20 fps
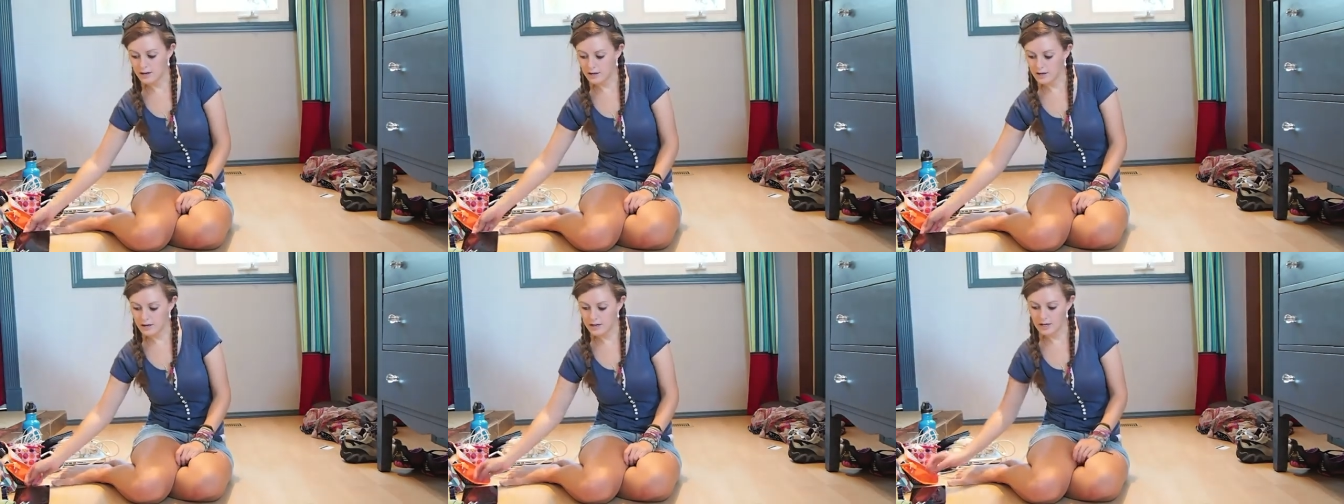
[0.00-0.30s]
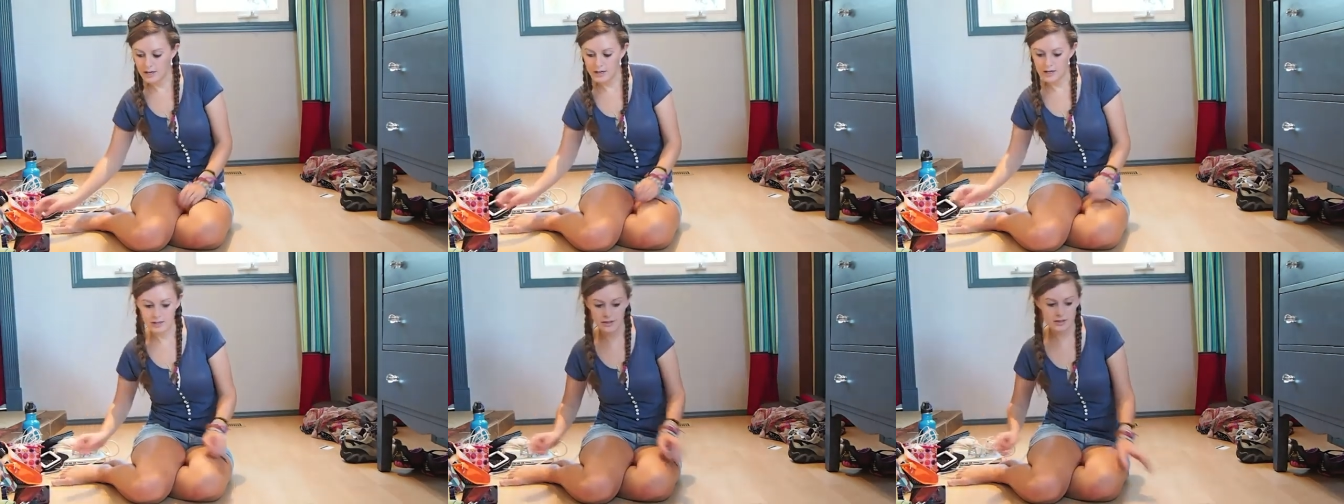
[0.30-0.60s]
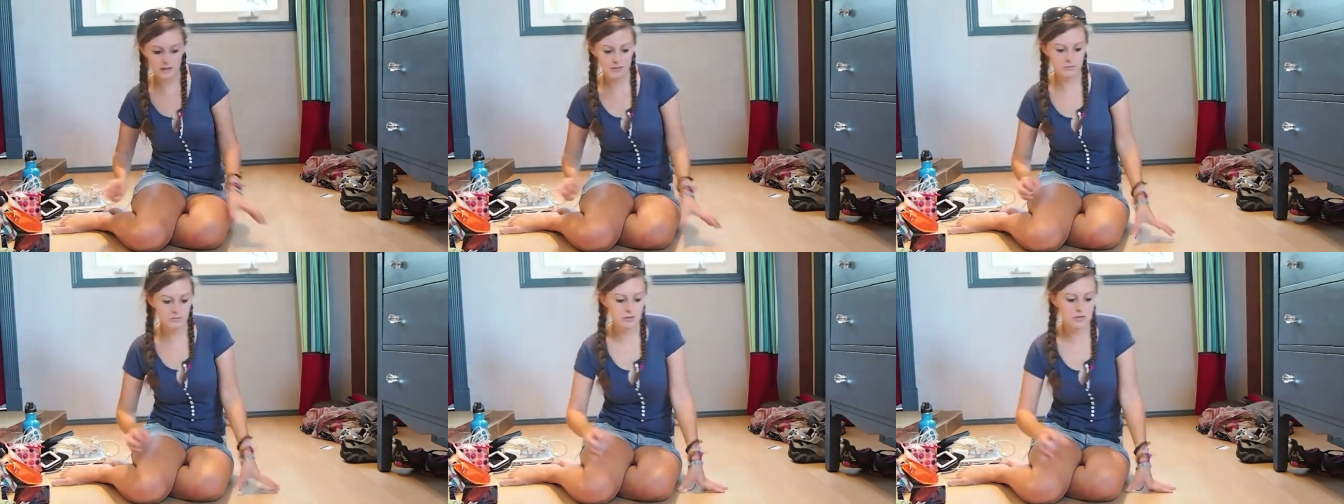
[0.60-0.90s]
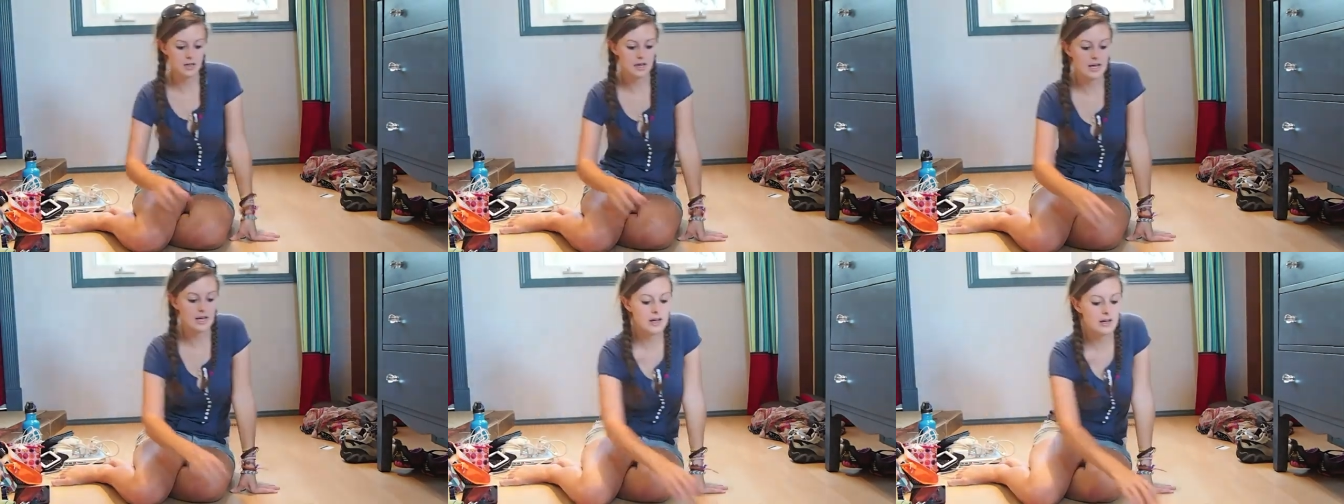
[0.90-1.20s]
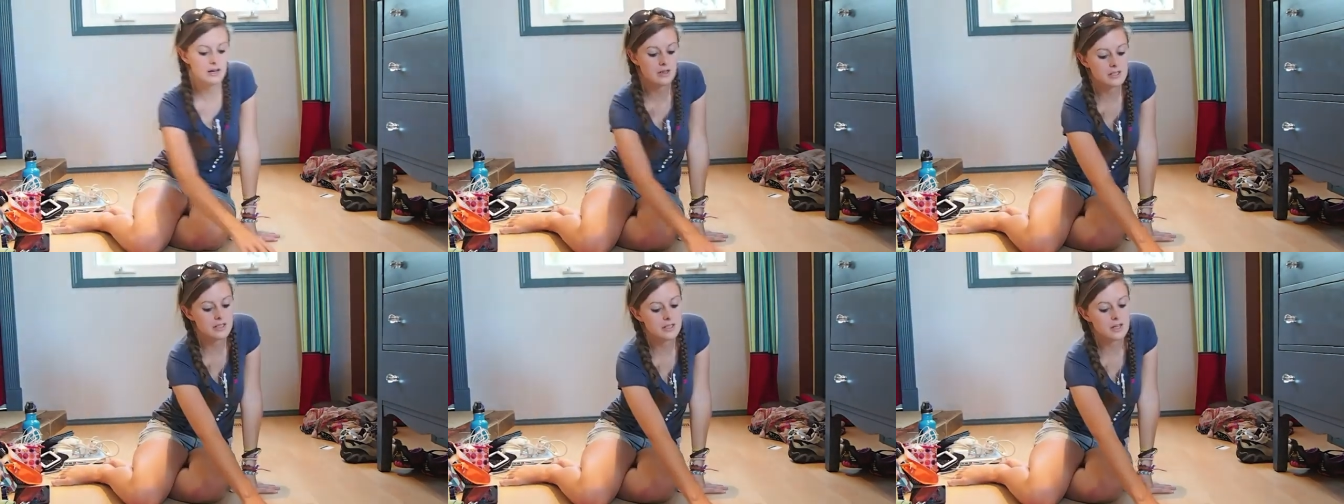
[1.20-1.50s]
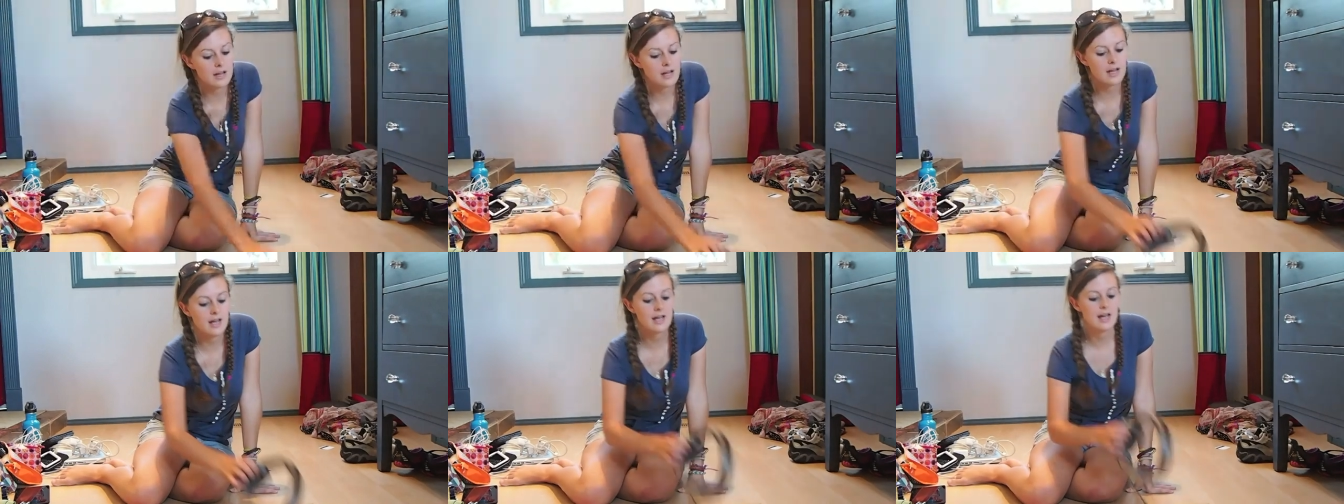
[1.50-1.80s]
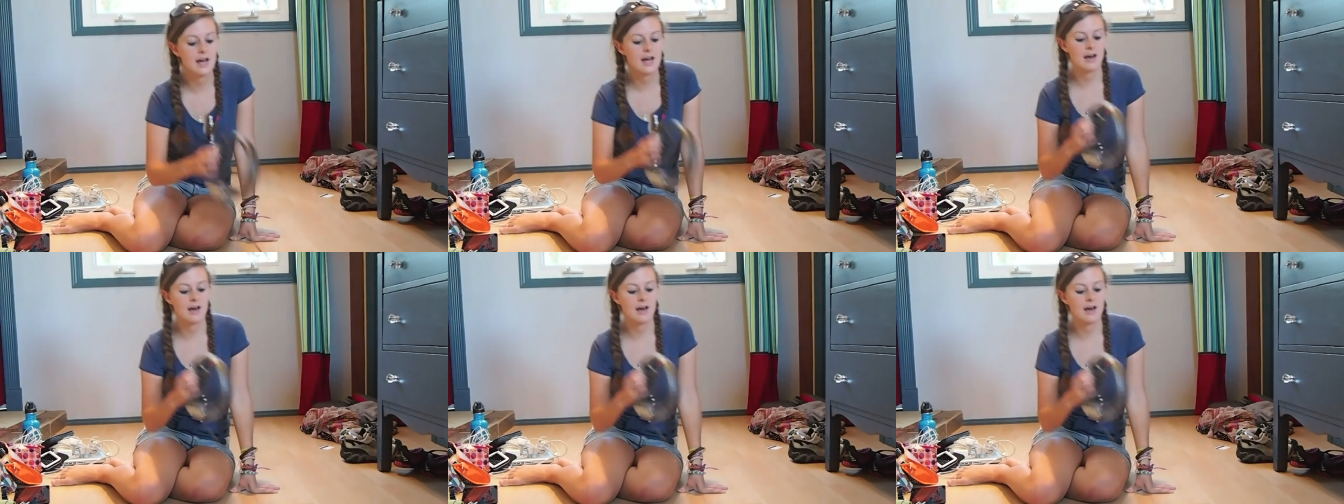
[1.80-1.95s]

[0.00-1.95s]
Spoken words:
And what else? I